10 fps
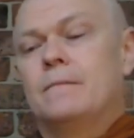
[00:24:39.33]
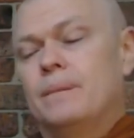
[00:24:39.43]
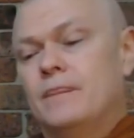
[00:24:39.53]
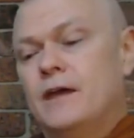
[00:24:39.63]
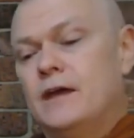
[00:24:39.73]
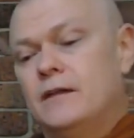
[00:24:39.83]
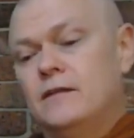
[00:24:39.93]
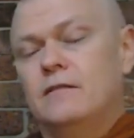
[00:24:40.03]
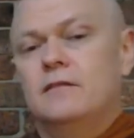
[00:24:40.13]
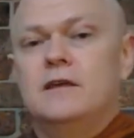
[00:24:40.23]

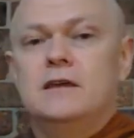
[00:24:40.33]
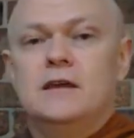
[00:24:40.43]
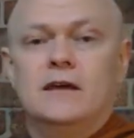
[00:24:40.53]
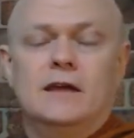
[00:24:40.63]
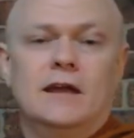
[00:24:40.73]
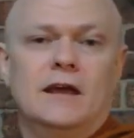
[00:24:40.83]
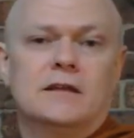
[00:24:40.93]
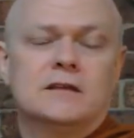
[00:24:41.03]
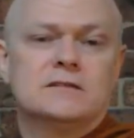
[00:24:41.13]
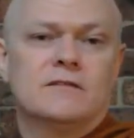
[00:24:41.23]
then the
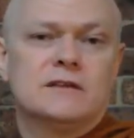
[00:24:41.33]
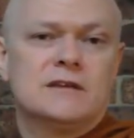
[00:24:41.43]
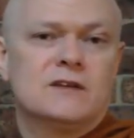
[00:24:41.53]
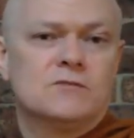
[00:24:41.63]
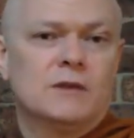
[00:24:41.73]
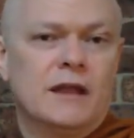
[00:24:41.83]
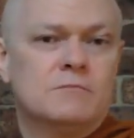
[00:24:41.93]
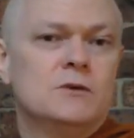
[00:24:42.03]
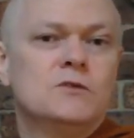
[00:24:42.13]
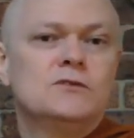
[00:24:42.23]
galactic civilization will
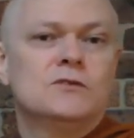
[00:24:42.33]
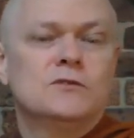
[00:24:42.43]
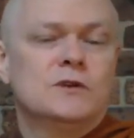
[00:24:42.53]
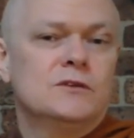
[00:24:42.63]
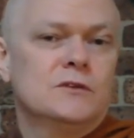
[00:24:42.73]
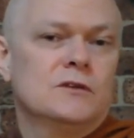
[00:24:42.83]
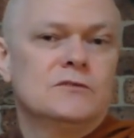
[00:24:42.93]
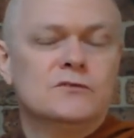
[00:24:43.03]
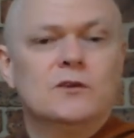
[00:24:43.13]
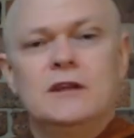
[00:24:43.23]
unmute you and you
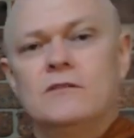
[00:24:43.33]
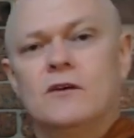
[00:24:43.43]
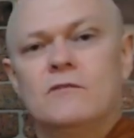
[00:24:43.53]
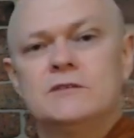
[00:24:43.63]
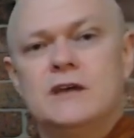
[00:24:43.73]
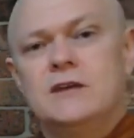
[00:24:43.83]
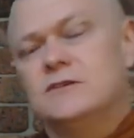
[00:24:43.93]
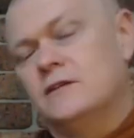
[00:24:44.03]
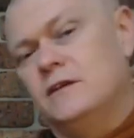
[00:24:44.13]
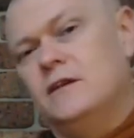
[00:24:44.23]
can join in the
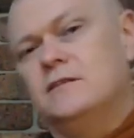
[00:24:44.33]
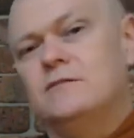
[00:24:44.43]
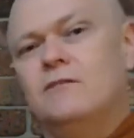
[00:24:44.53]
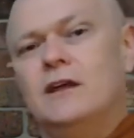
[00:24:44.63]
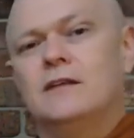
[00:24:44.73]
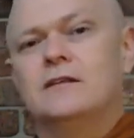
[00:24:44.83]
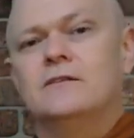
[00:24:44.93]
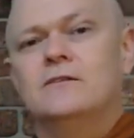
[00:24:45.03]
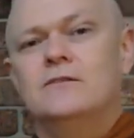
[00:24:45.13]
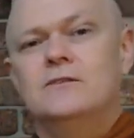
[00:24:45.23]
conversation. Yeah, it's fun.
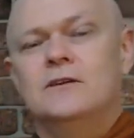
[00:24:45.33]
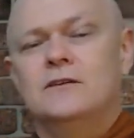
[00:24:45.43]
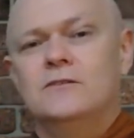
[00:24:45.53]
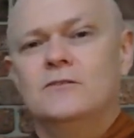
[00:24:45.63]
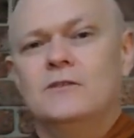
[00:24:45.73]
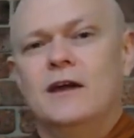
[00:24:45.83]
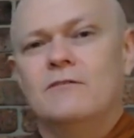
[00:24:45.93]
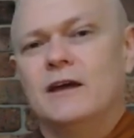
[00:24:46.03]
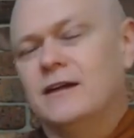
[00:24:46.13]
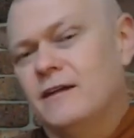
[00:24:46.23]
You can do, they
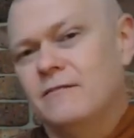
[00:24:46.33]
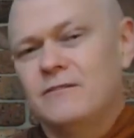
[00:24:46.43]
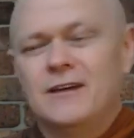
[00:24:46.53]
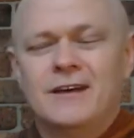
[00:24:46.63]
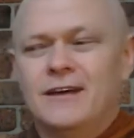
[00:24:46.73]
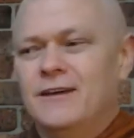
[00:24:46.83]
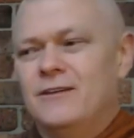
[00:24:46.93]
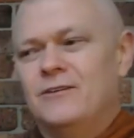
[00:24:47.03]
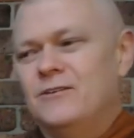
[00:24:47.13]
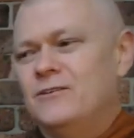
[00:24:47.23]
have like kind of,
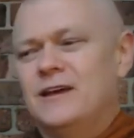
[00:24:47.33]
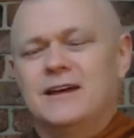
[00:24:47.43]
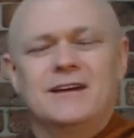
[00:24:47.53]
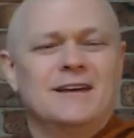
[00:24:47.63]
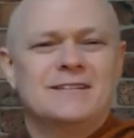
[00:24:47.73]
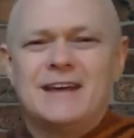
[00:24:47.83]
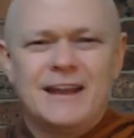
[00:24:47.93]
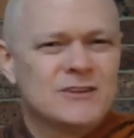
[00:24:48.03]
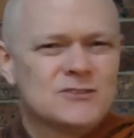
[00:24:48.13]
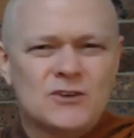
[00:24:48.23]

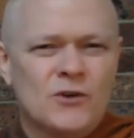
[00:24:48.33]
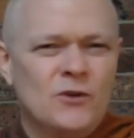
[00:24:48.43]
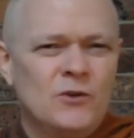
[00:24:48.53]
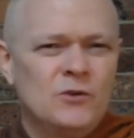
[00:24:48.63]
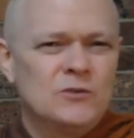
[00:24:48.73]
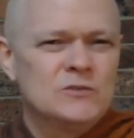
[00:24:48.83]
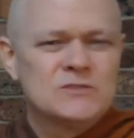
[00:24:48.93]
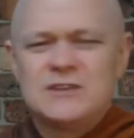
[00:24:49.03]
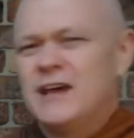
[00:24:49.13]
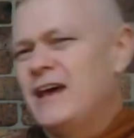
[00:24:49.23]
talent
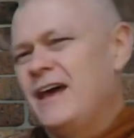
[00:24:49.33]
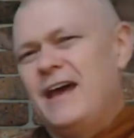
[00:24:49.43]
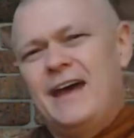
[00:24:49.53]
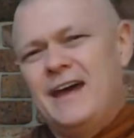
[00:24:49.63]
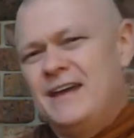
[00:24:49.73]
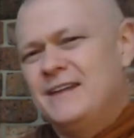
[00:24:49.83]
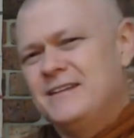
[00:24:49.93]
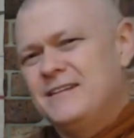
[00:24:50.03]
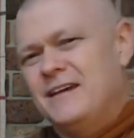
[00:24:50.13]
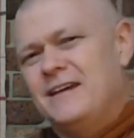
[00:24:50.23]
shows
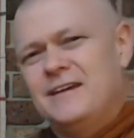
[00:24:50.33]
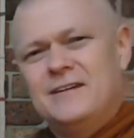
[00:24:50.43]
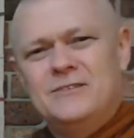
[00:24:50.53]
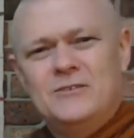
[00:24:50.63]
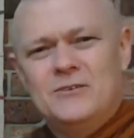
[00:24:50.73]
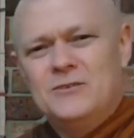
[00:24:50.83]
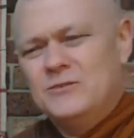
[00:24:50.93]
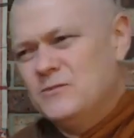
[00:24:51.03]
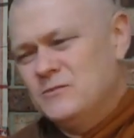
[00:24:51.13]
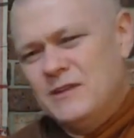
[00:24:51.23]
And,
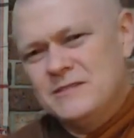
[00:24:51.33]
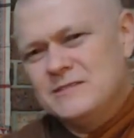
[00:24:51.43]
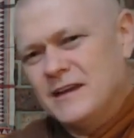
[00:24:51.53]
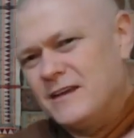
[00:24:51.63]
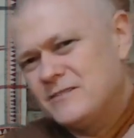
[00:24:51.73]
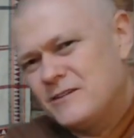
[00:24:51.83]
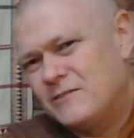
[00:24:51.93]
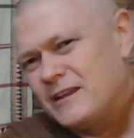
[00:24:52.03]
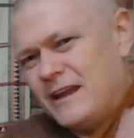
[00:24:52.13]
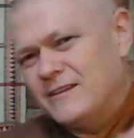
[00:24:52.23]
there's like a sort of
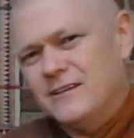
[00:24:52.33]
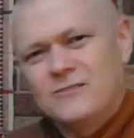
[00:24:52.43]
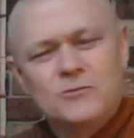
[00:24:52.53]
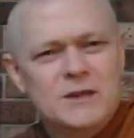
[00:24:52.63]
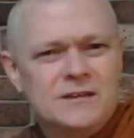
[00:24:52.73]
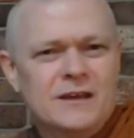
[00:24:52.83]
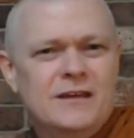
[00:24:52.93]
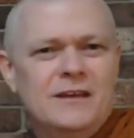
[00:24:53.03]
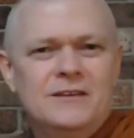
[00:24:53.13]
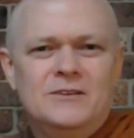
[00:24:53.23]
galactic
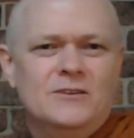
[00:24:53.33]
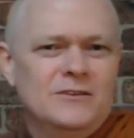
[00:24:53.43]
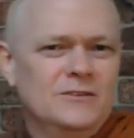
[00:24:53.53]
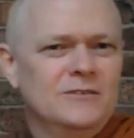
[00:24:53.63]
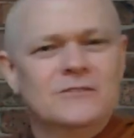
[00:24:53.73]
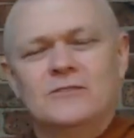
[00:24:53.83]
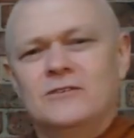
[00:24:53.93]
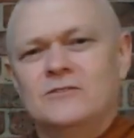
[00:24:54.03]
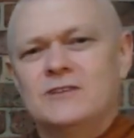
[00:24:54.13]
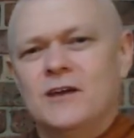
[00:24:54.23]
Twitter. You can,
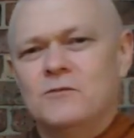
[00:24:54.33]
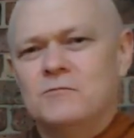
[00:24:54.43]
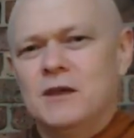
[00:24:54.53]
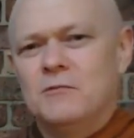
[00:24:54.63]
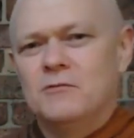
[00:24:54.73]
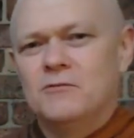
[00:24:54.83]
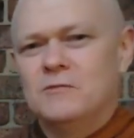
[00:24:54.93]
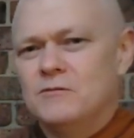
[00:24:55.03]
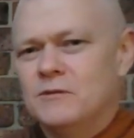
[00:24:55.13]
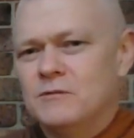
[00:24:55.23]
chat with people from
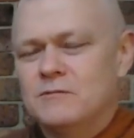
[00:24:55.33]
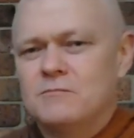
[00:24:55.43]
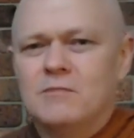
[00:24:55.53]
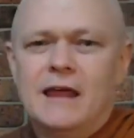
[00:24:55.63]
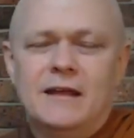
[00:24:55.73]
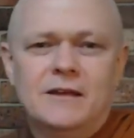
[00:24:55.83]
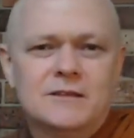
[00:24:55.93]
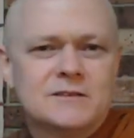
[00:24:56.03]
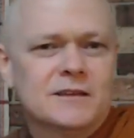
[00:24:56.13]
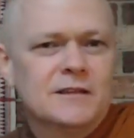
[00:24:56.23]
different
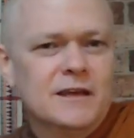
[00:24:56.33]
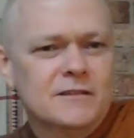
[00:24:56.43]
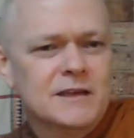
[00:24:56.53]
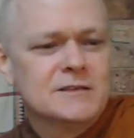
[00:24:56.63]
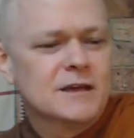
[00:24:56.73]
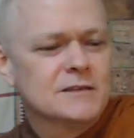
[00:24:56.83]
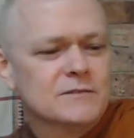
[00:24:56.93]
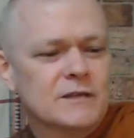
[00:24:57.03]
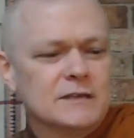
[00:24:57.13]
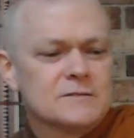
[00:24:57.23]
planets and these kinds
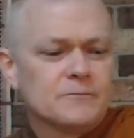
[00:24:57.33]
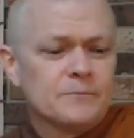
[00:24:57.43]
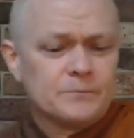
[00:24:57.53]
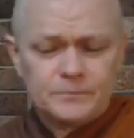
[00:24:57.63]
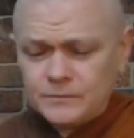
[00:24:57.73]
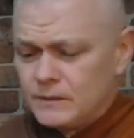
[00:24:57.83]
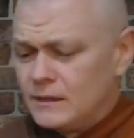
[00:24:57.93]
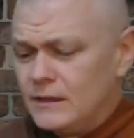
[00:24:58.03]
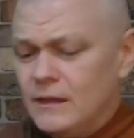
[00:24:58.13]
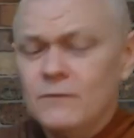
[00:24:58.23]
of things.
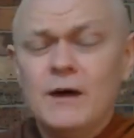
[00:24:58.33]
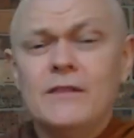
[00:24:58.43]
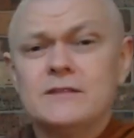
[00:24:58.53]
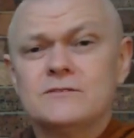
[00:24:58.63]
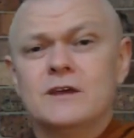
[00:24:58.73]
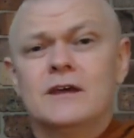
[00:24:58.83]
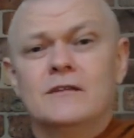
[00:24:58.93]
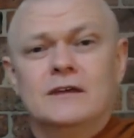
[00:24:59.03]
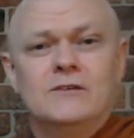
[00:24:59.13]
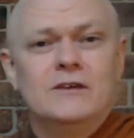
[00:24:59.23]
Wow, that's,
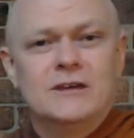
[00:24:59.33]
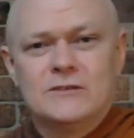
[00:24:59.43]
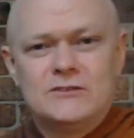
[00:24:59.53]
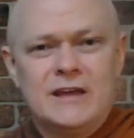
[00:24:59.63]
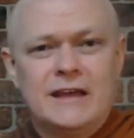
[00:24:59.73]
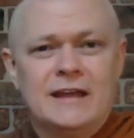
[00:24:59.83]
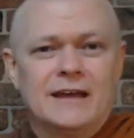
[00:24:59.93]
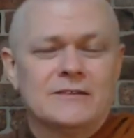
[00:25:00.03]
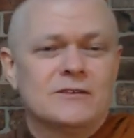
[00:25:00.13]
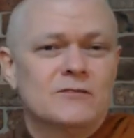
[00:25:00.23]
you can share
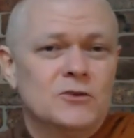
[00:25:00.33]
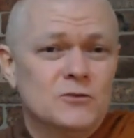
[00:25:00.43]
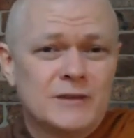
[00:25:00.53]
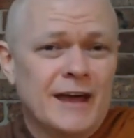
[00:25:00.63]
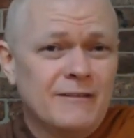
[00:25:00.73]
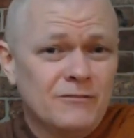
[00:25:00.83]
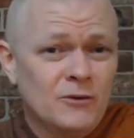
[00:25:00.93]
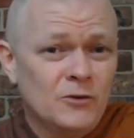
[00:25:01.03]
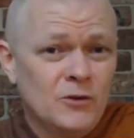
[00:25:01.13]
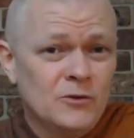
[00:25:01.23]
like sort of cute cat
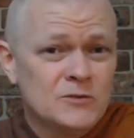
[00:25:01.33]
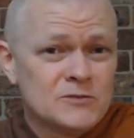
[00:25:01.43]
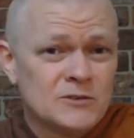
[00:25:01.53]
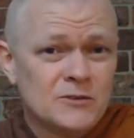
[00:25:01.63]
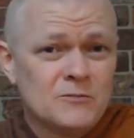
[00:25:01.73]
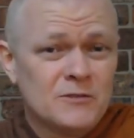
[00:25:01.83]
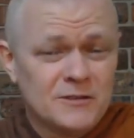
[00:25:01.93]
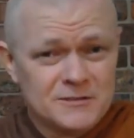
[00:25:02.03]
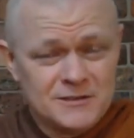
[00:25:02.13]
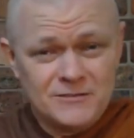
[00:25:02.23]
photos, with
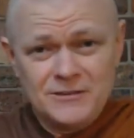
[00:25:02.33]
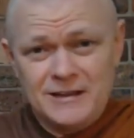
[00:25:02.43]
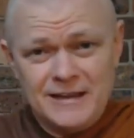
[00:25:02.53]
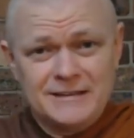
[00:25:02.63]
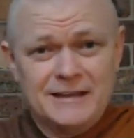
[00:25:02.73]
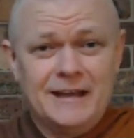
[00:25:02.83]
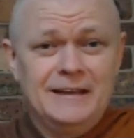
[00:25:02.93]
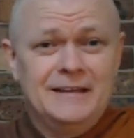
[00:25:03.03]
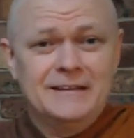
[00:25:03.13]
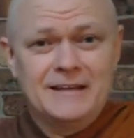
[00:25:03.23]
the sort of galactic
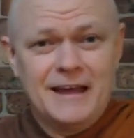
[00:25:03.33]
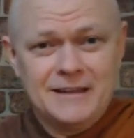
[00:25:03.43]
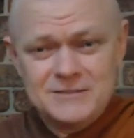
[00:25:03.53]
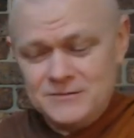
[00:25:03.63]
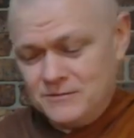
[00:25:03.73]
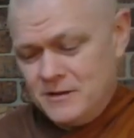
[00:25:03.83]
alien cats and